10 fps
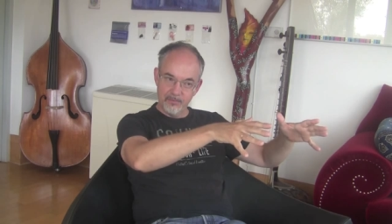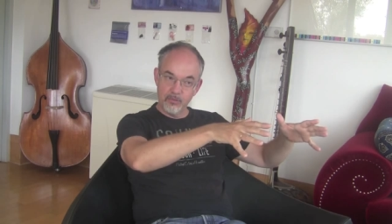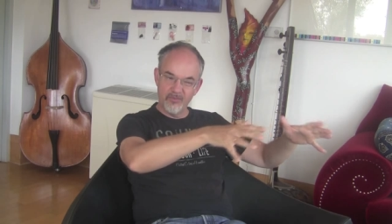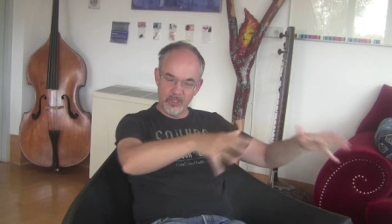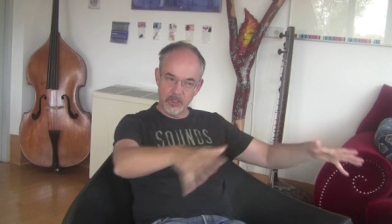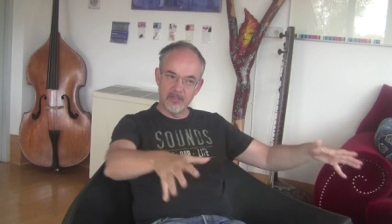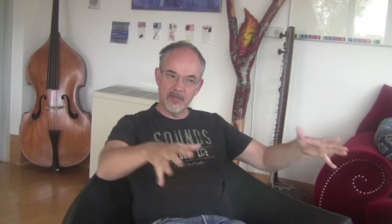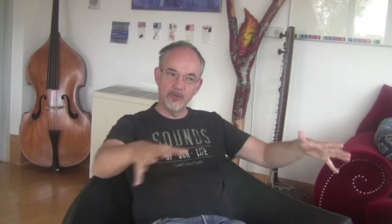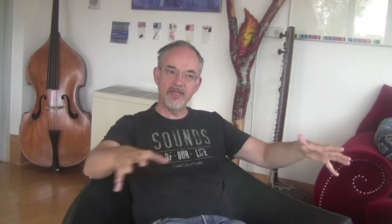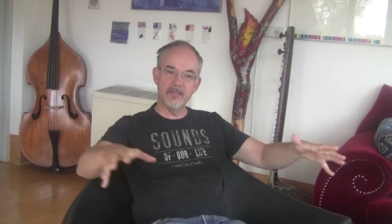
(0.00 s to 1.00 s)
professional
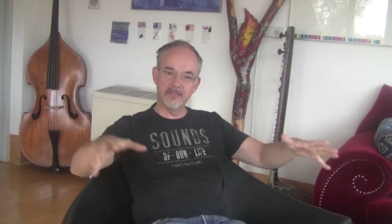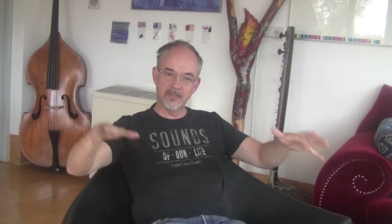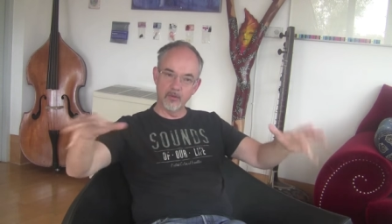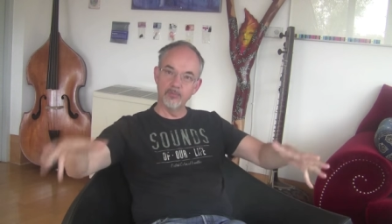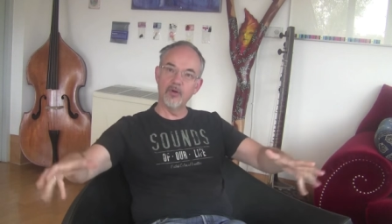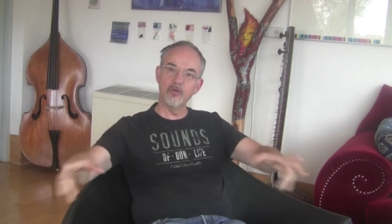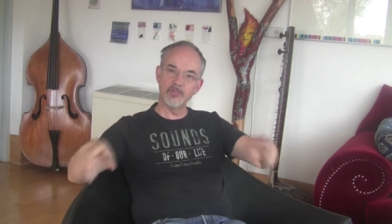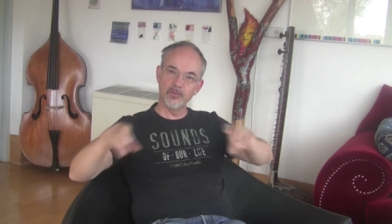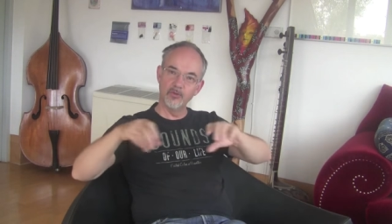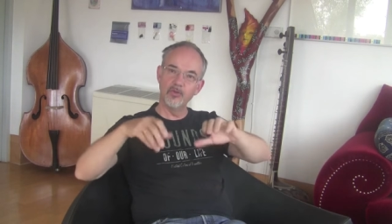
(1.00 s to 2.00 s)
career as a
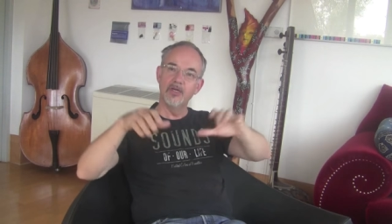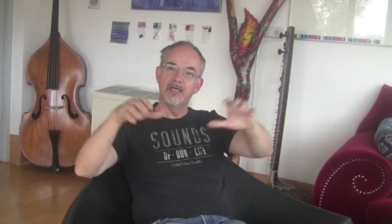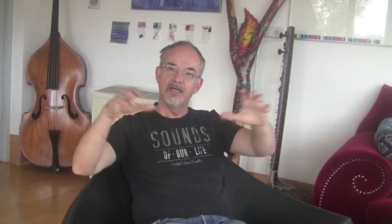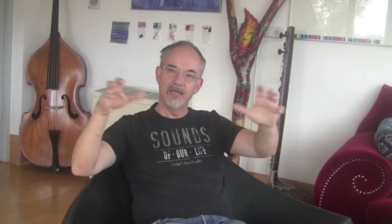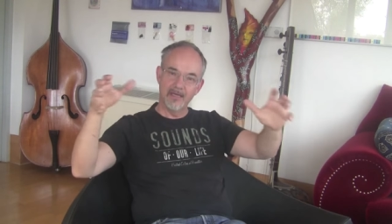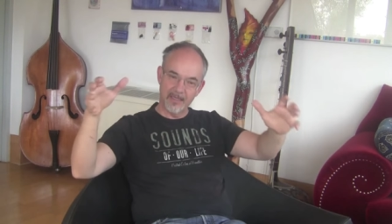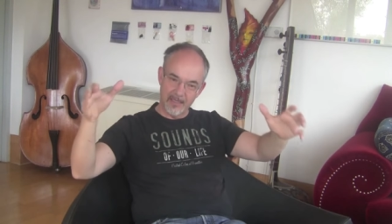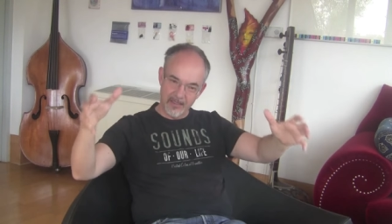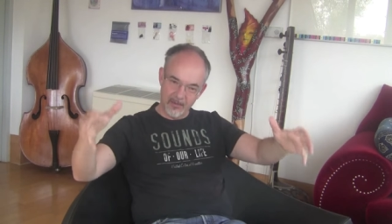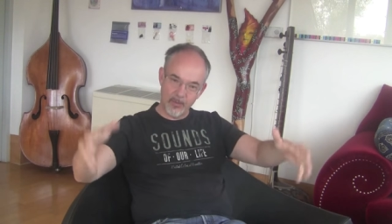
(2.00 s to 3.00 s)
composer who uh,
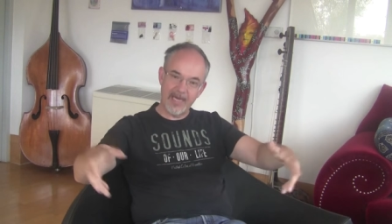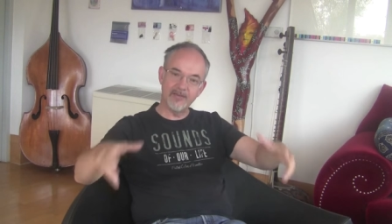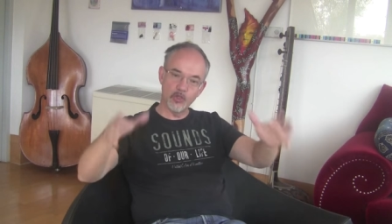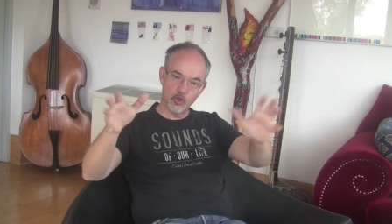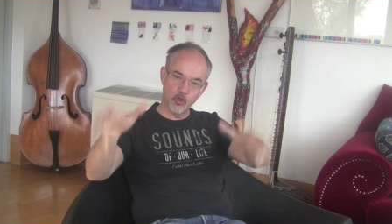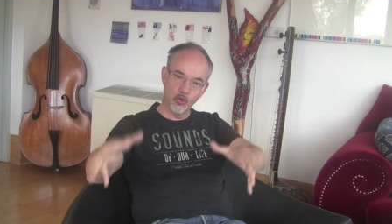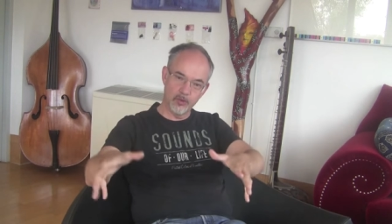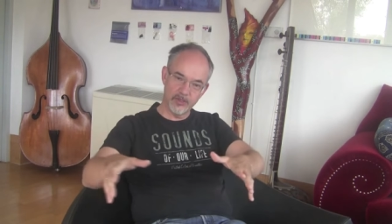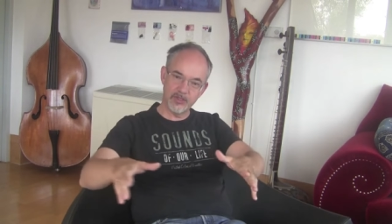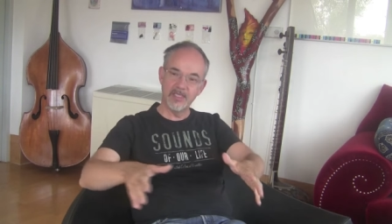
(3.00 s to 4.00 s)
writes
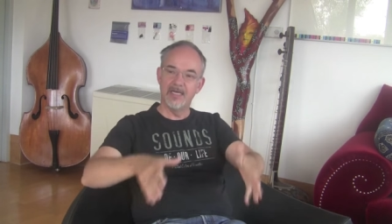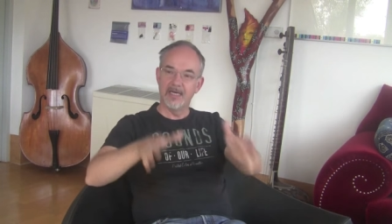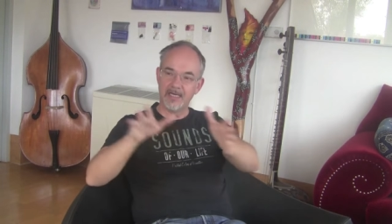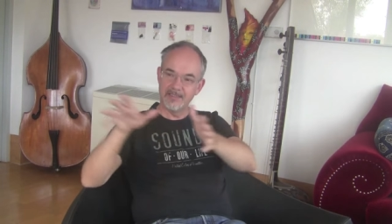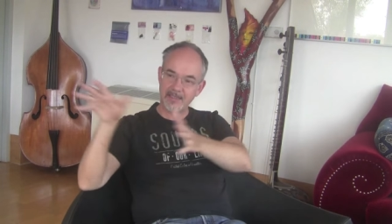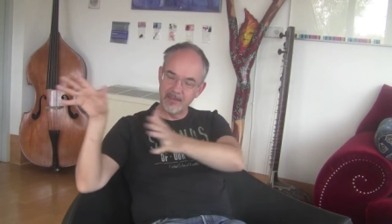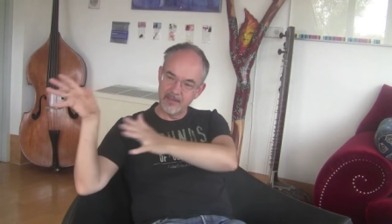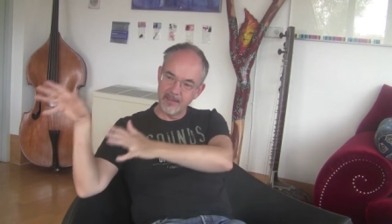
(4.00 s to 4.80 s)
scores. I started